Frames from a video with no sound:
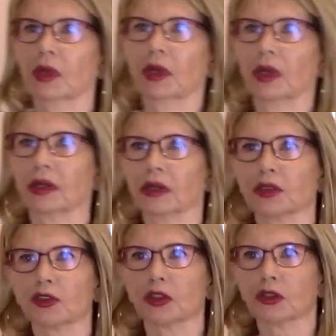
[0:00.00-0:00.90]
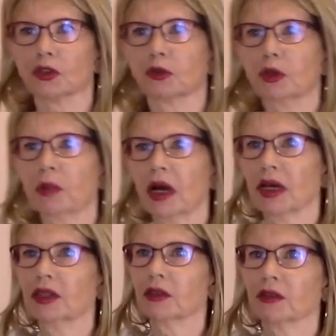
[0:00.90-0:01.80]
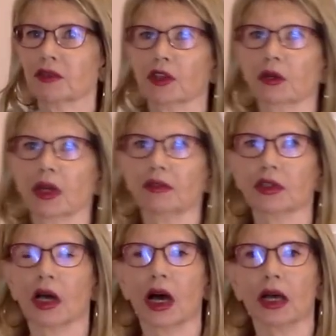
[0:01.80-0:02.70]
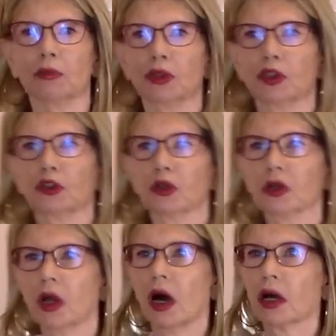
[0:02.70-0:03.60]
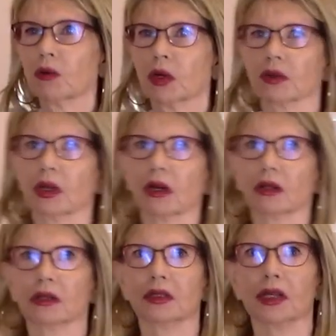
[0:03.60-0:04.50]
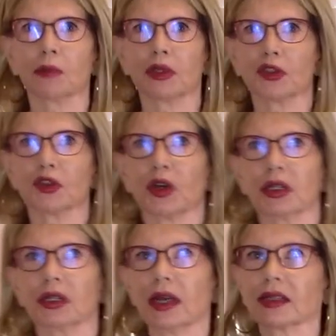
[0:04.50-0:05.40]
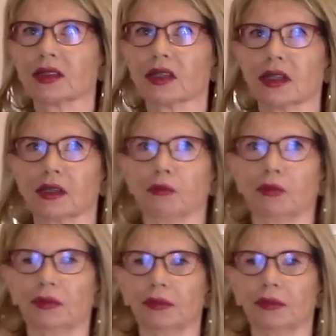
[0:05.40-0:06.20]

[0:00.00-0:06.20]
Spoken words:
And it's just a reminder, if you don't have time to do the long one that I'll demonstrate next time.